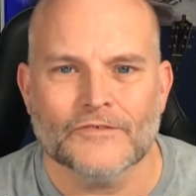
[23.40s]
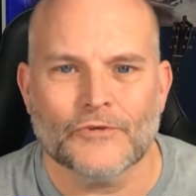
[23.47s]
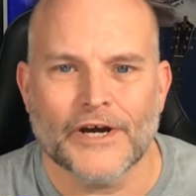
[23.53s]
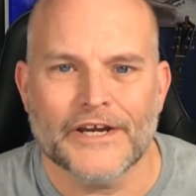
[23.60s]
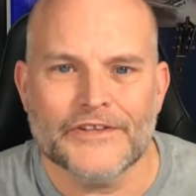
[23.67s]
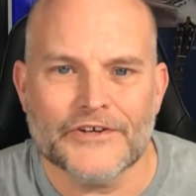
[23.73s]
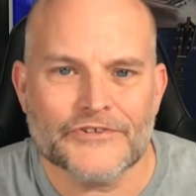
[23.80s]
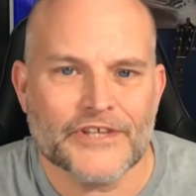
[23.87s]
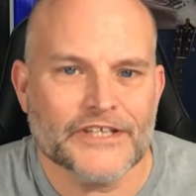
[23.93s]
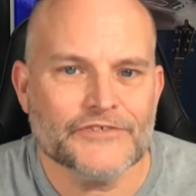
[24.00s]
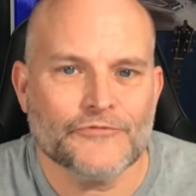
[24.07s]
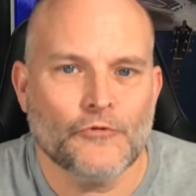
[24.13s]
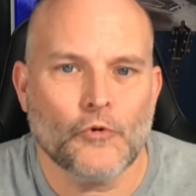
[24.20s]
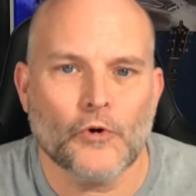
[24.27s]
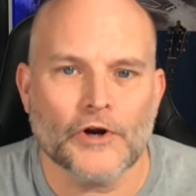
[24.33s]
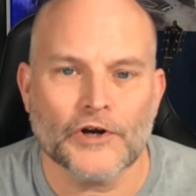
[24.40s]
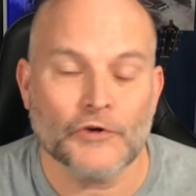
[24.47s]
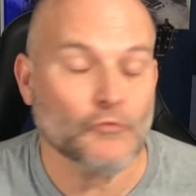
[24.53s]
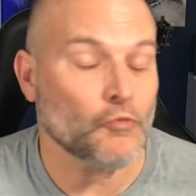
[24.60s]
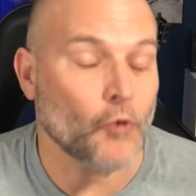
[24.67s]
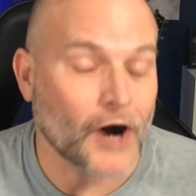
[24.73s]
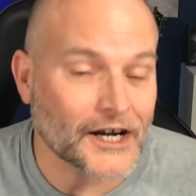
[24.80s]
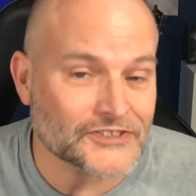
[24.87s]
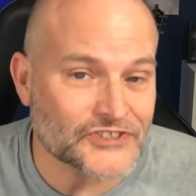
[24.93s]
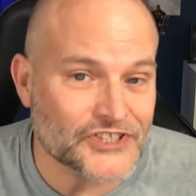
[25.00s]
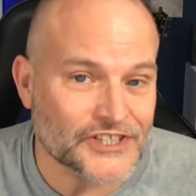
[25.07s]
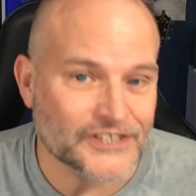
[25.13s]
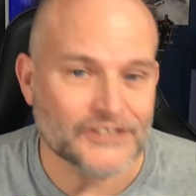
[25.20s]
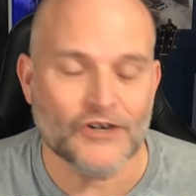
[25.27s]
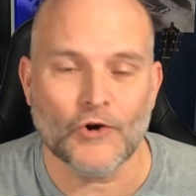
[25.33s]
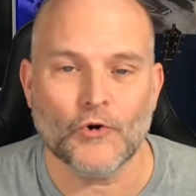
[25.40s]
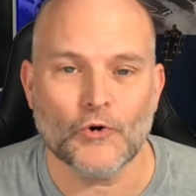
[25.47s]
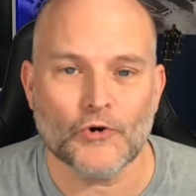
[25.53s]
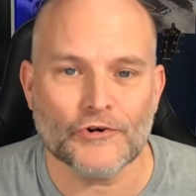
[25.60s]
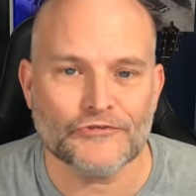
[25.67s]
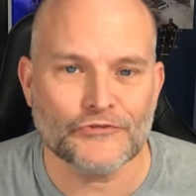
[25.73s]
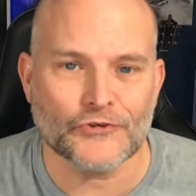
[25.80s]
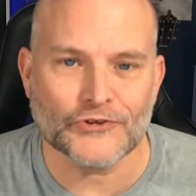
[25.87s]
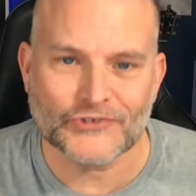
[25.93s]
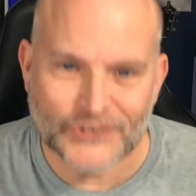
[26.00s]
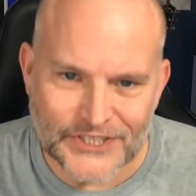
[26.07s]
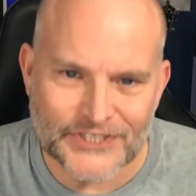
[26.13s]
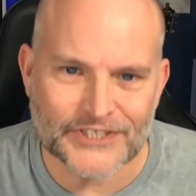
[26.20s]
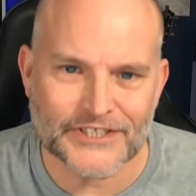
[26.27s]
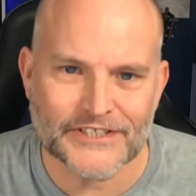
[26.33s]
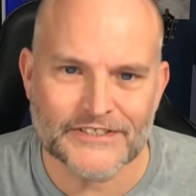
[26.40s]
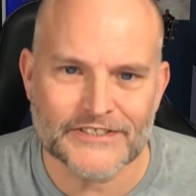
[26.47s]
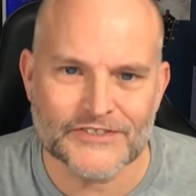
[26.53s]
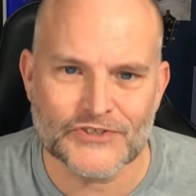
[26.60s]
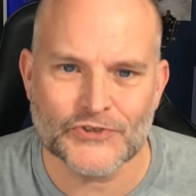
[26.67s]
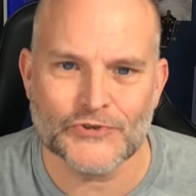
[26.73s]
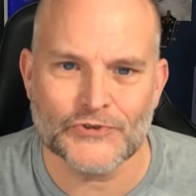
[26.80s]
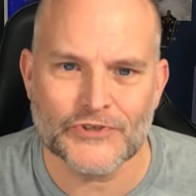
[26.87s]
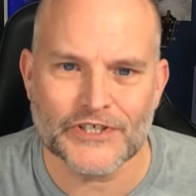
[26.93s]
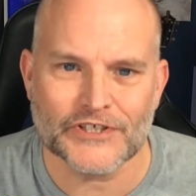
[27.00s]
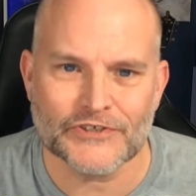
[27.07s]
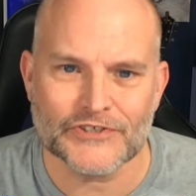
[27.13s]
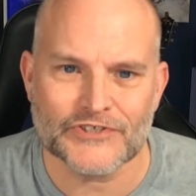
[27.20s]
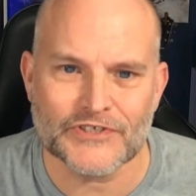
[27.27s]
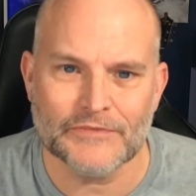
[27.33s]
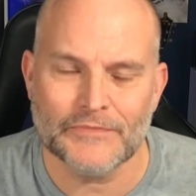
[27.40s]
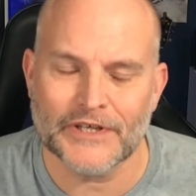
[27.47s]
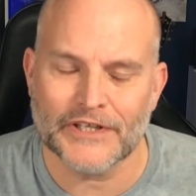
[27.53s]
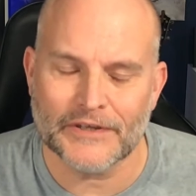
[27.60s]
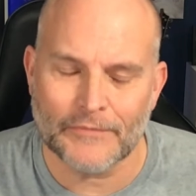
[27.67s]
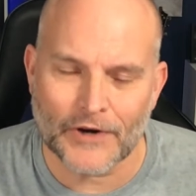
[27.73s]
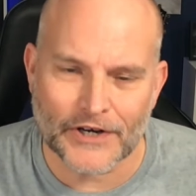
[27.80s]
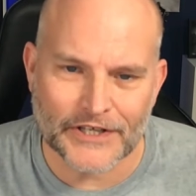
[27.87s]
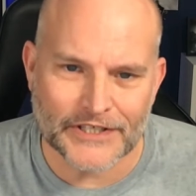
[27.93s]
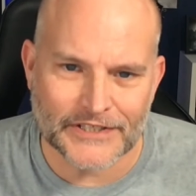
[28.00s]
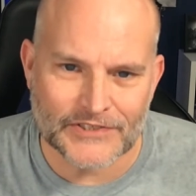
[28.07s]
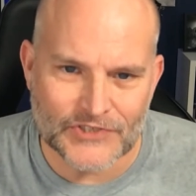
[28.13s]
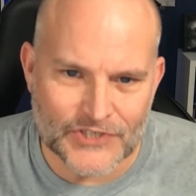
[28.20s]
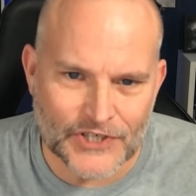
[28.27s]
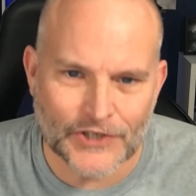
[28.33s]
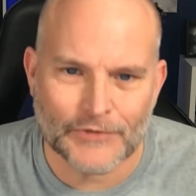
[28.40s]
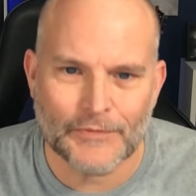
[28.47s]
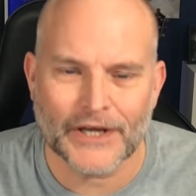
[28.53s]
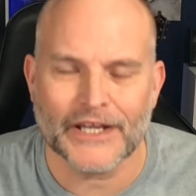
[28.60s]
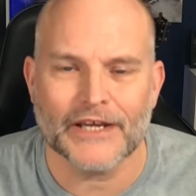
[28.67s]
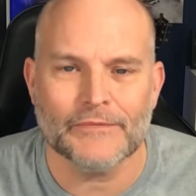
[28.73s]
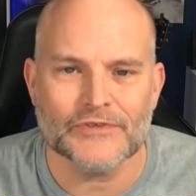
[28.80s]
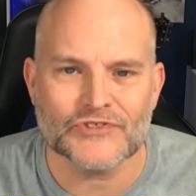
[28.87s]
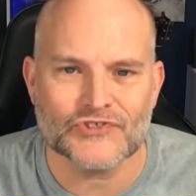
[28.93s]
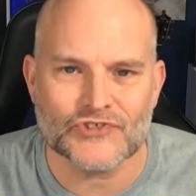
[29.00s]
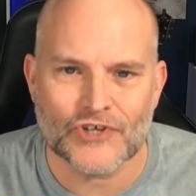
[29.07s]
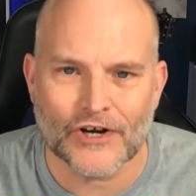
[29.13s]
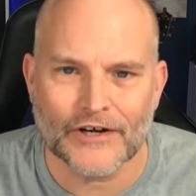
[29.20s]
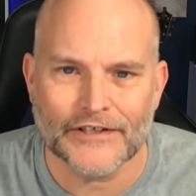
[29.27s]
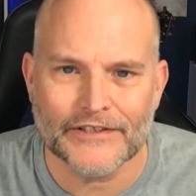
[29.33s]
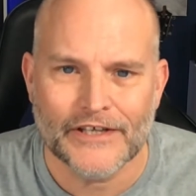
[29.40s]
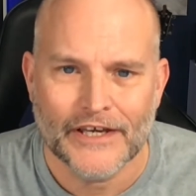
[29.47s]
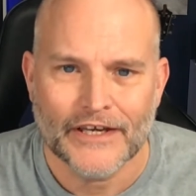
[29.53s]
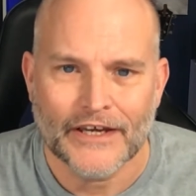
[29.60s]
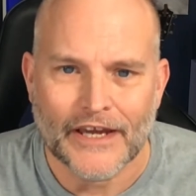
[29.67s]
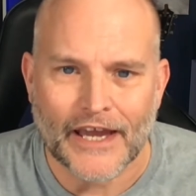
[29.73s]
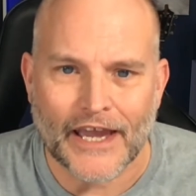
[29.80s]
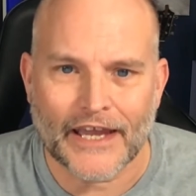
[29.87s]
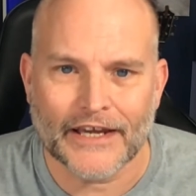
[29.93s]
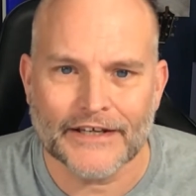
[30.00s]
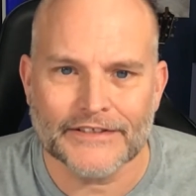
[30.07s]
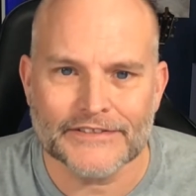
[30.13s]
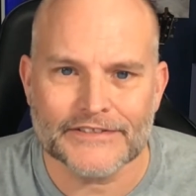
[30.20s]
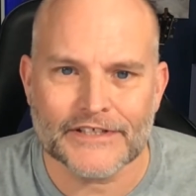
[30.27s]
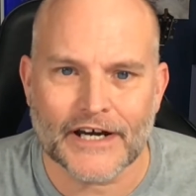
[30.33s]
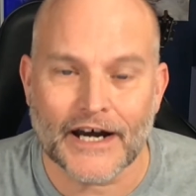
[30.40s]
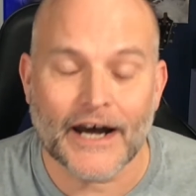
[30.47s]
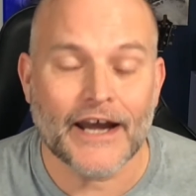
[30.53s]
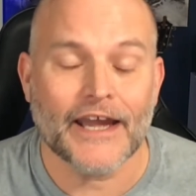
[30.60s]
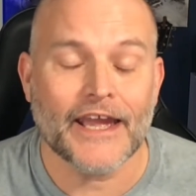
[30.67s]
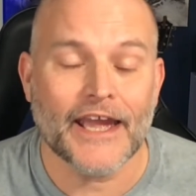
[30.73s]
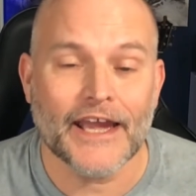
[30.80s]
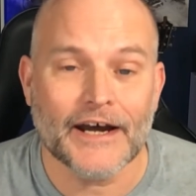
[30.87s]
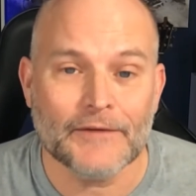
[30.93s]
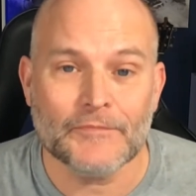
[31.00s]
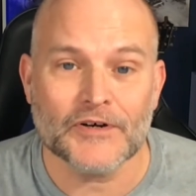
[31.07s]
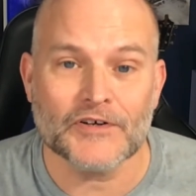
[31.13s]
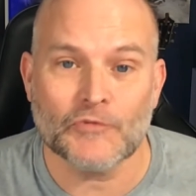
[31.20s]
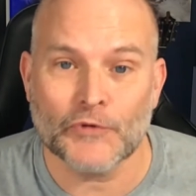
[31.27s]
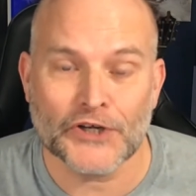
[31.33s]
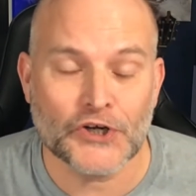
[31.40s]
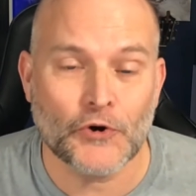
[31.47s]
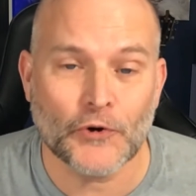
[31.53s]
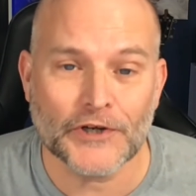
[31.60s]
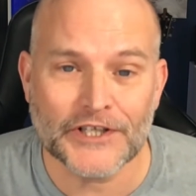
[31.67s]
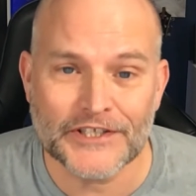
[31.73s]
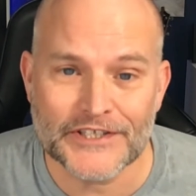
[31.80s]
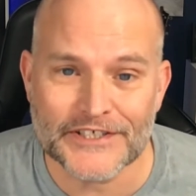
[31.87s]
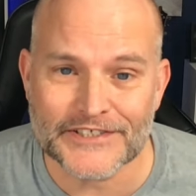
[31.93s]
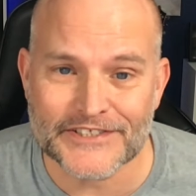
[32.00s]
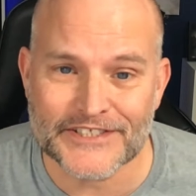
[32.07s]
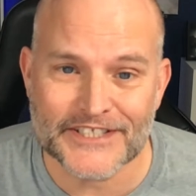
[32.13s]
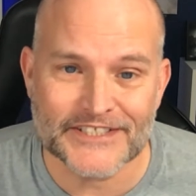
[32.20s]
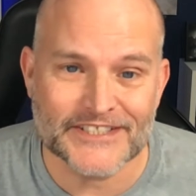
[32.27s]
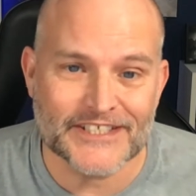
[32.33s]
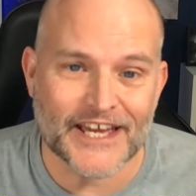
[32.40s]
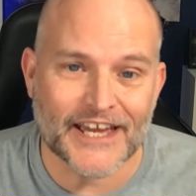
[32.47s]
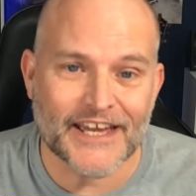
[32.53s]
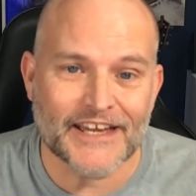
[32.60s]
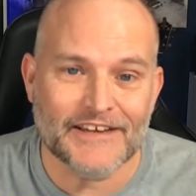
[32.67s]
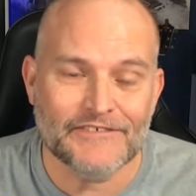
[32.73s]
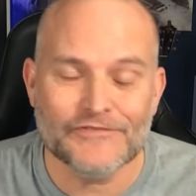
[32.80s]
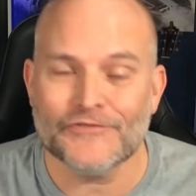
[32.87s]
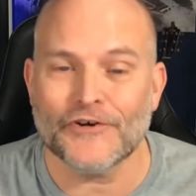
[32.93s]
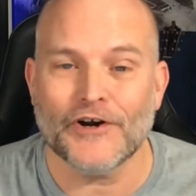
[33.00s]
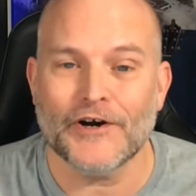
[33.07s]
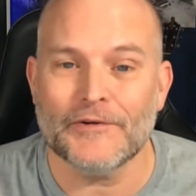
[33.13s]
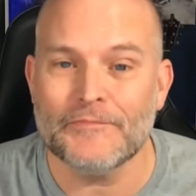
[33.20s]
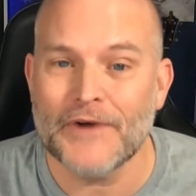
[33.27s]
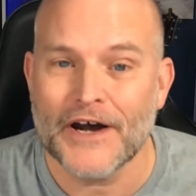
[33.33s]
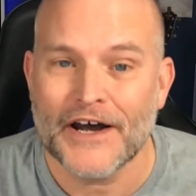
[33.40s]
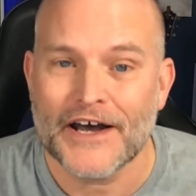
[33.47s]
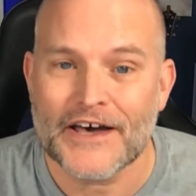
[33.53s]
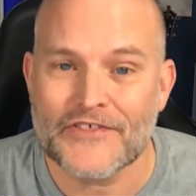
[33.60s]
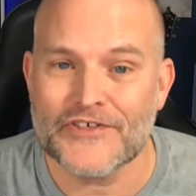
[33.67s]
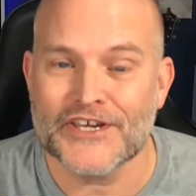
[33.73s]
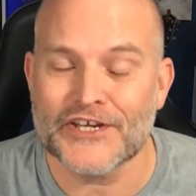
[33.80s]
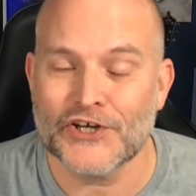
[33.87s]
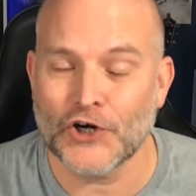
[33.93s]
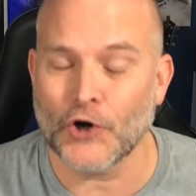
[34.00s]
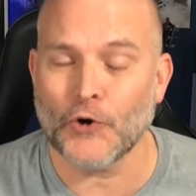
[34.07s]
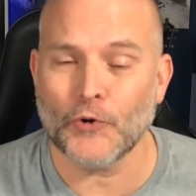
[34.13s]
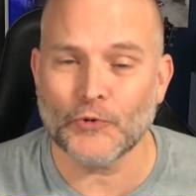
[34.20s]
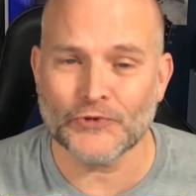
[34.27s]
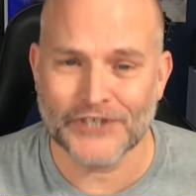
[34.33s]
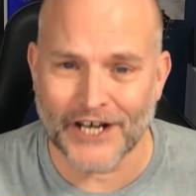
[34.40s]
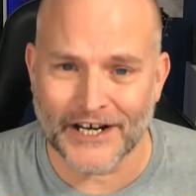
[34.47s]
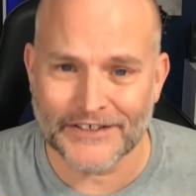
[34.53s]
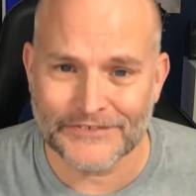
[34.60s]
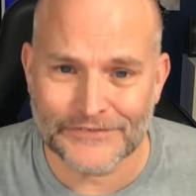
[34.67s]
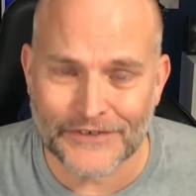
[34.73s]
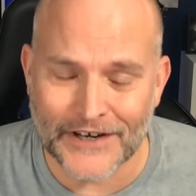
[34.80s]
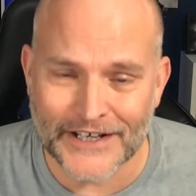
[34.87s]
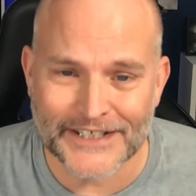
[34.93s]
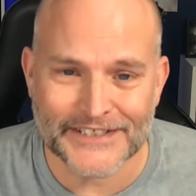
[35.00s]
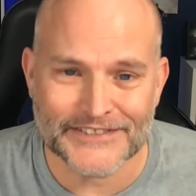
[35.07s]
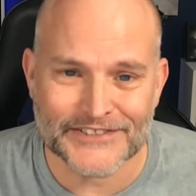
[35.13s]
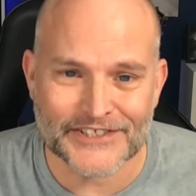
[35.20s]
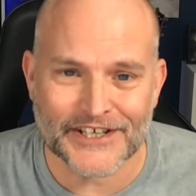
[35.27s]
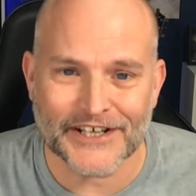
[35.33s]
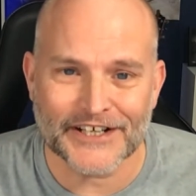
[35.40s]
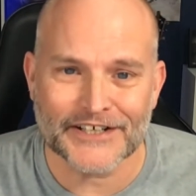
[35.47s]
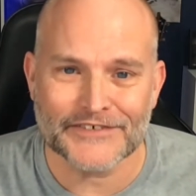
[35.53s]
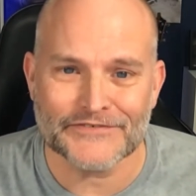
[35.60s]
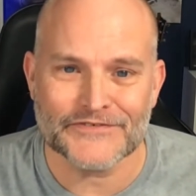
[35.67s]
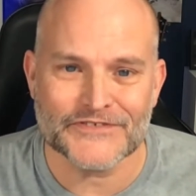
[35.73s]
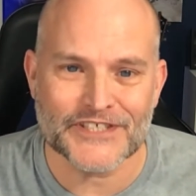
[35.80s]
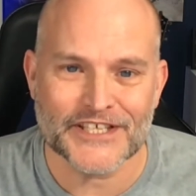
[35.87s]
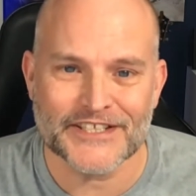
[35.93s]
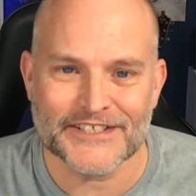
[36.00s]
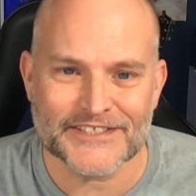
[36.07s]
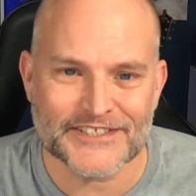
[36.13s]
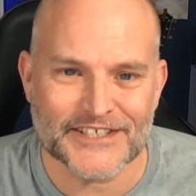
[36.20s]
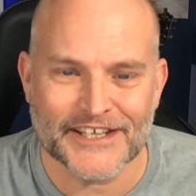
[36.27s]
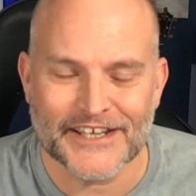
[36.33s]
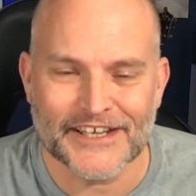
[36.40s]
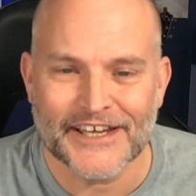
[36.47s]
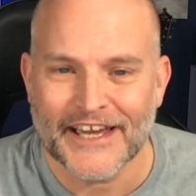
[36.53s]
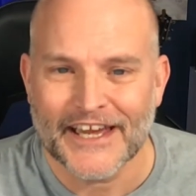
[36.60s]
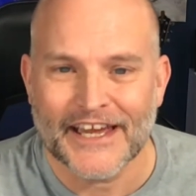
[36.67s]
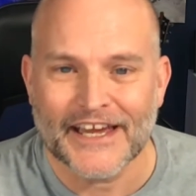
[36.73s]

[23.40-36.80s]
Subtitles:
Well, hey there. Thanks for watching or for listening to the Christian Media Marketing Show. My name is John, and I am recording this today from the cold confines of Tennessee.